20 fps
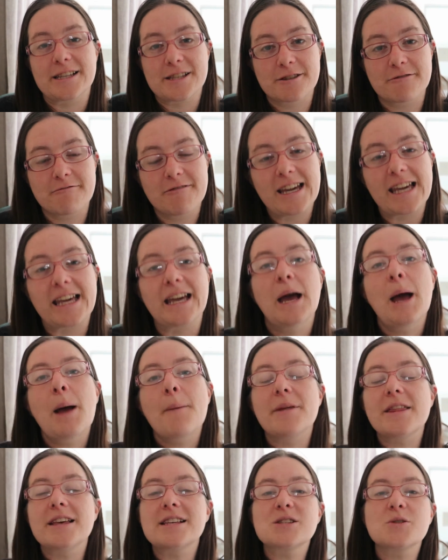three
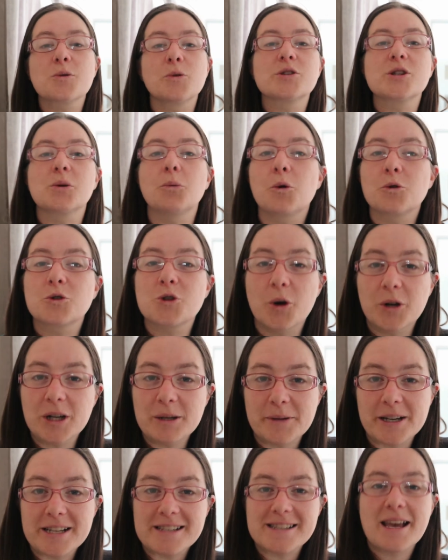but this is also
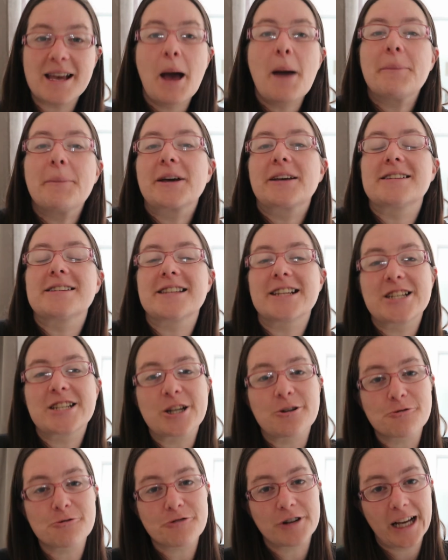autonomous because the
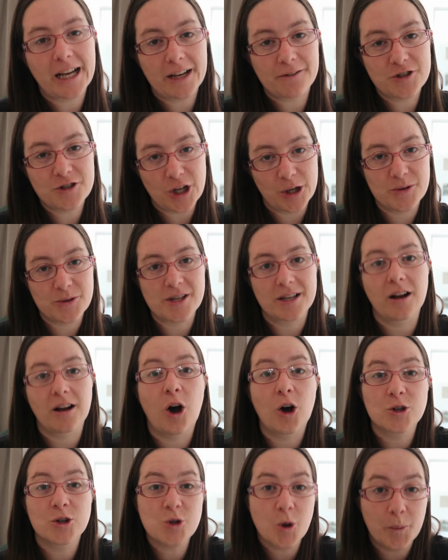children have chosen
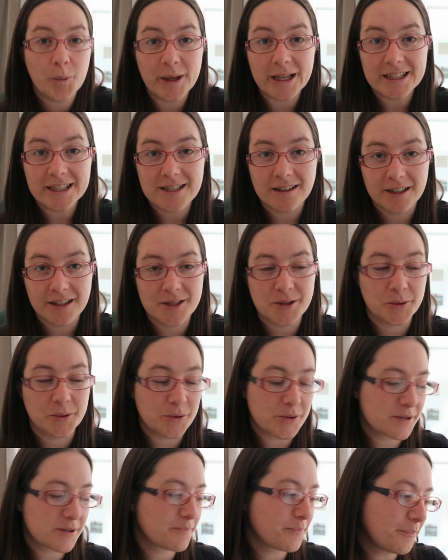our topic
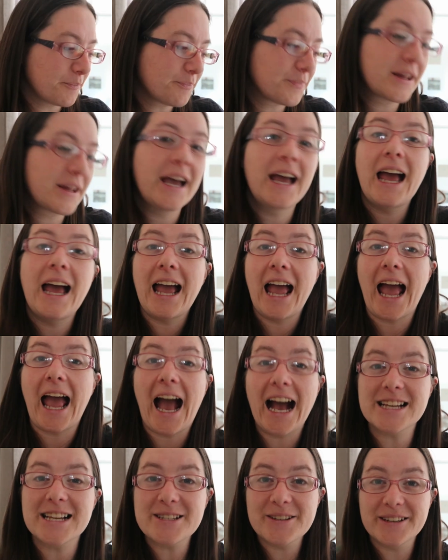titles
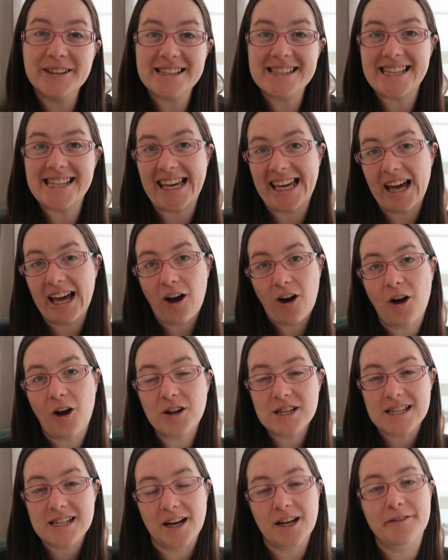as you can see, our
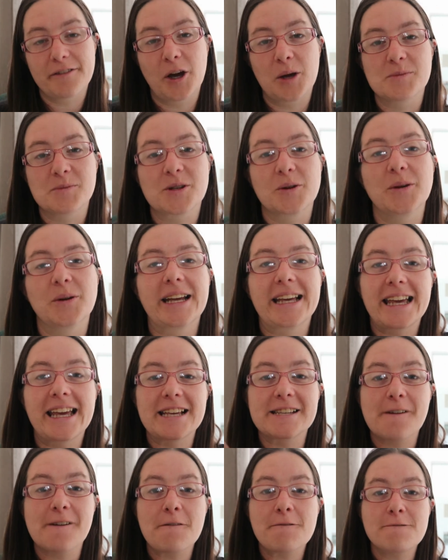style of homeschooling
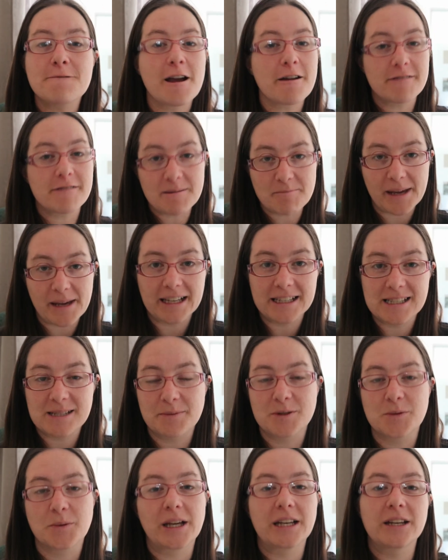is very mixed
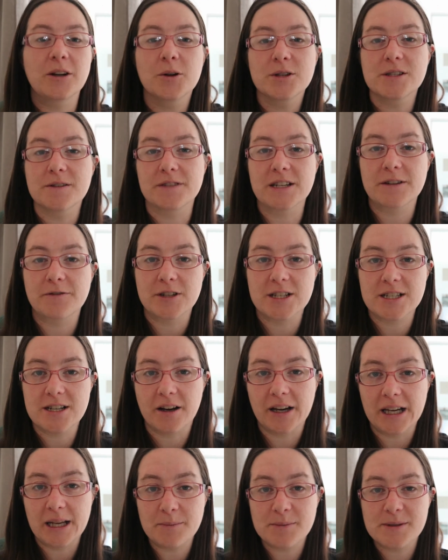between lots of different
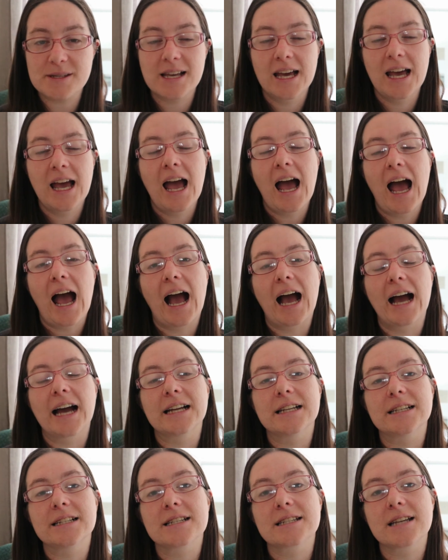types,
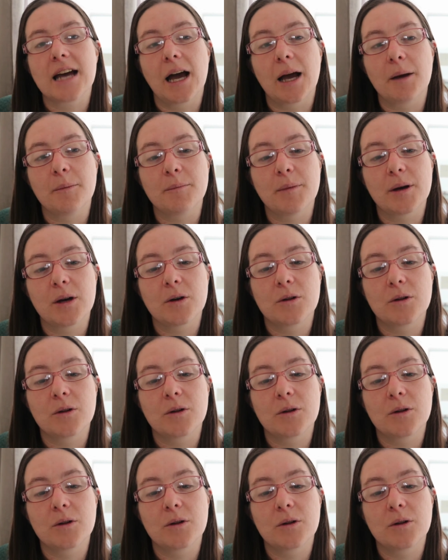and um,